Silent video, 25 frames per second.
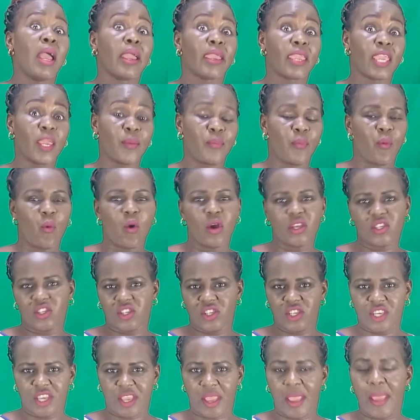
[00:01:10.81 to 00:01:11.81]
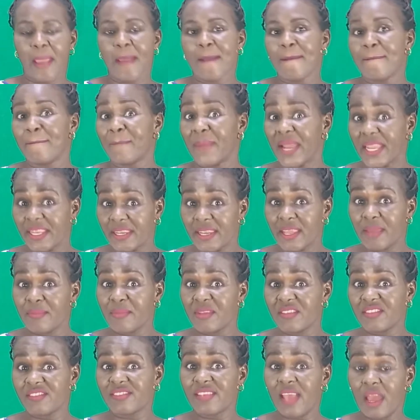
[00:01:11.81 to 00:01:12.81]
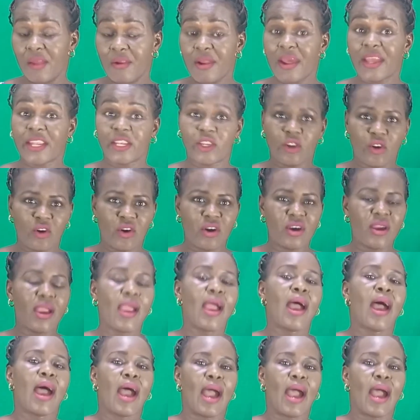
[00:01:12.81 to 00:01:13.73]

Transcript: keep watching. My name is Sarah Adong.